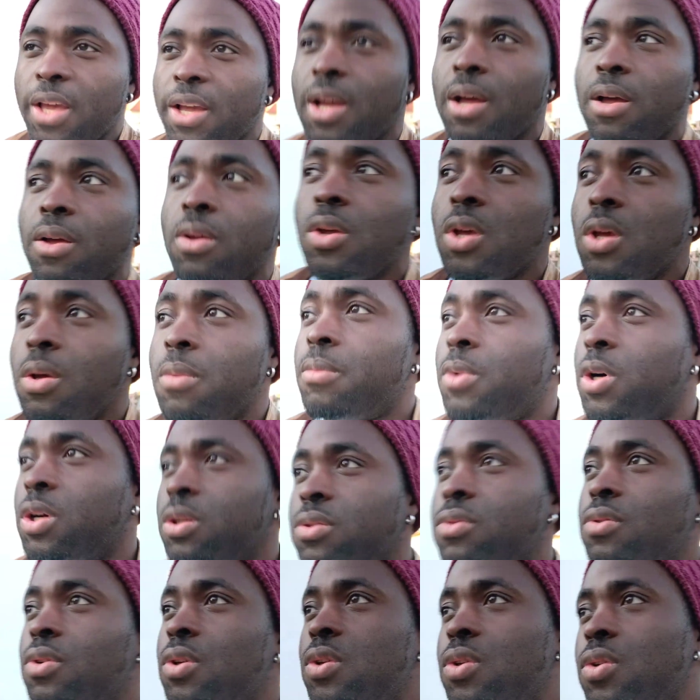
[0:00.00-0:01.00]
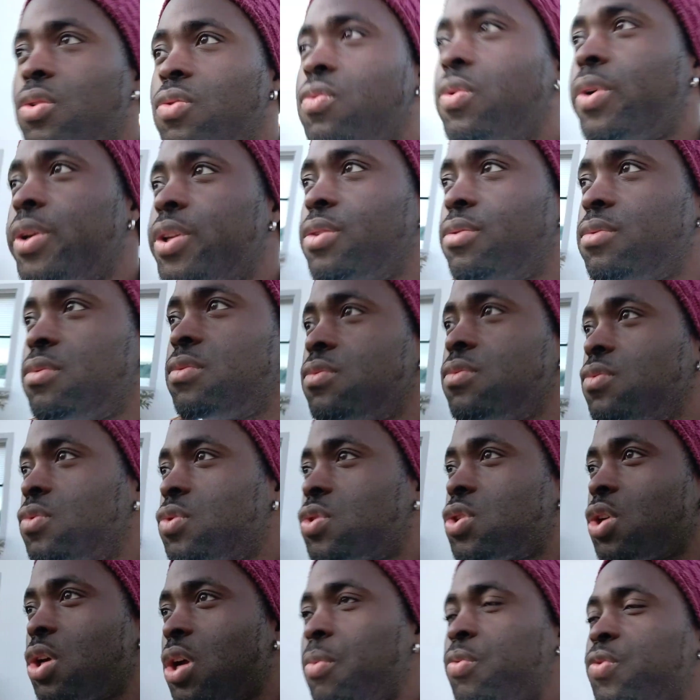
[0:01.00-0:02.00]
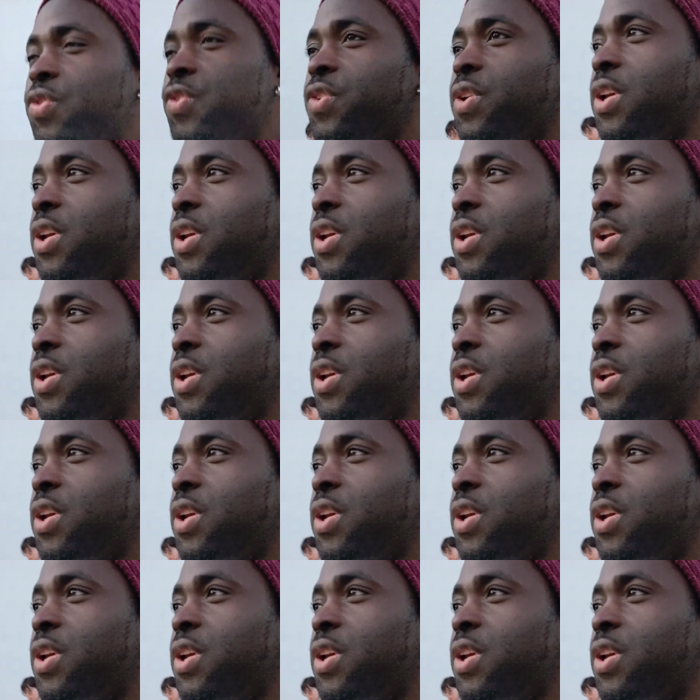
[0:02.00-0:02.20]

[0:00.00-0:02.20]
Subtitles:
legal. But when you talk of